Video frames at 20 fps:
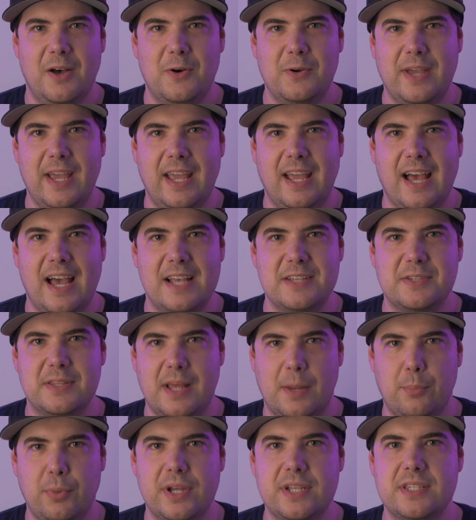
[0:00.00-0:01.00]
Okay guys,
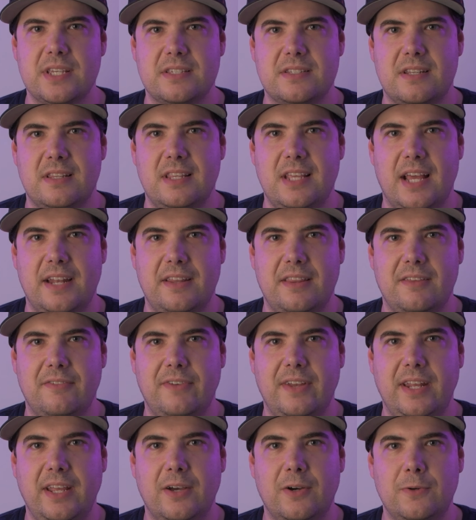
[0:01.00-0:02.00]
so that brings us to the end of the
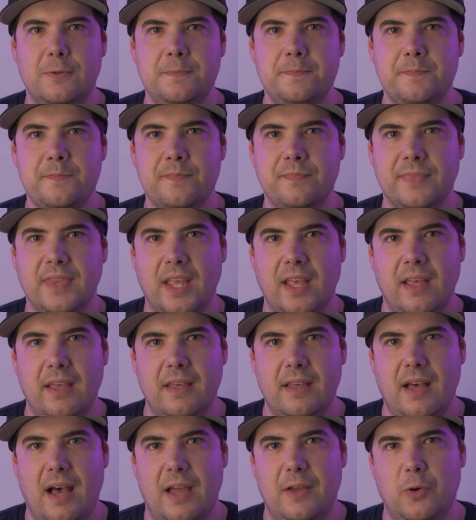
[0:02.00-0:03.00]
video.
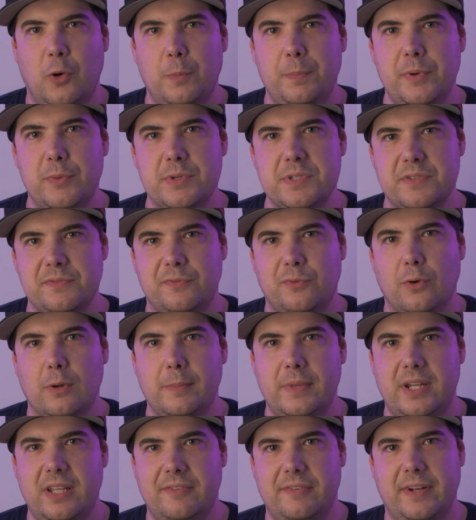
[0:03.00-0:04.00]
I hope it was
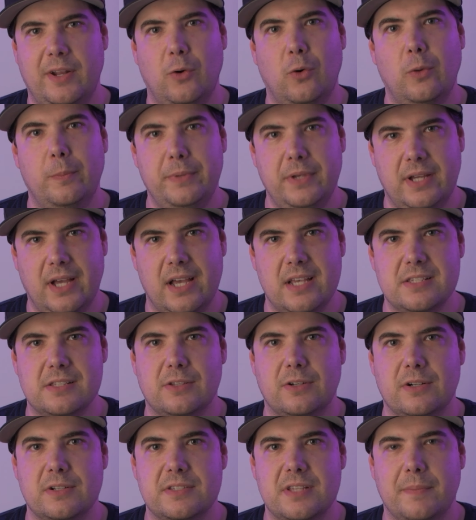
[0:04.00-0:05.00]
informative and I hope you guys
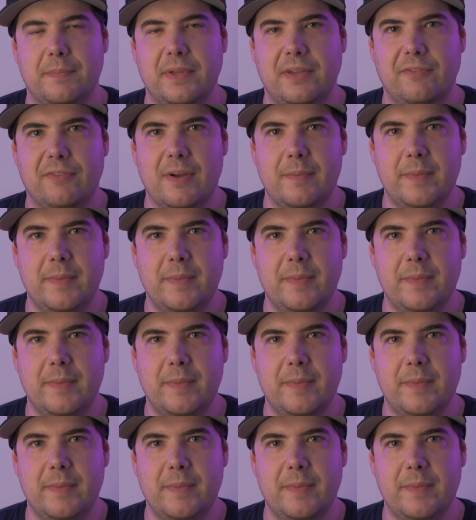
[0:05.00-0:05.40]
learned something